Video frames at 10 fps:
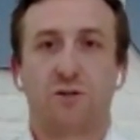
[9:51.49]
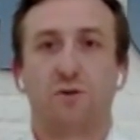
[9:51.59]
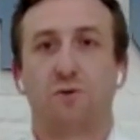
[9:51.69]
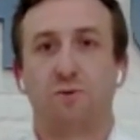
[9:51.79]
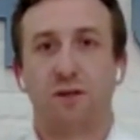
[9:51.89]
So
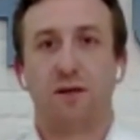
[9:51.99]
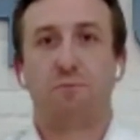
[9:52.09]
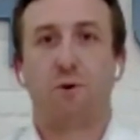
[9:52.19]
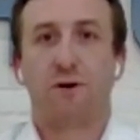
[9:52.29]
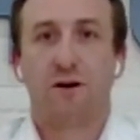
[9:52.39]
it's a really
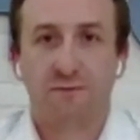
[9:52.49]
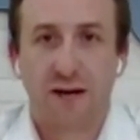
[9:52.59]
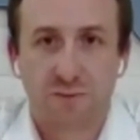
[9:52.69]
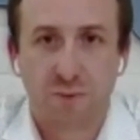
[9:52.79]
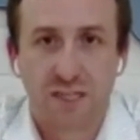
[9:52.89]
important
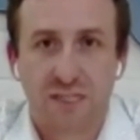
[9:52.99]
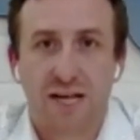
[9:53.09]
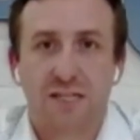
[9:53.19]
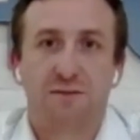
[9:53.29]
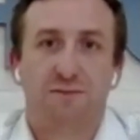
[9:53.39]
investment
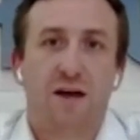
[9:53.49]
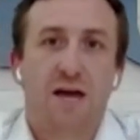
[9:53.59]
incentive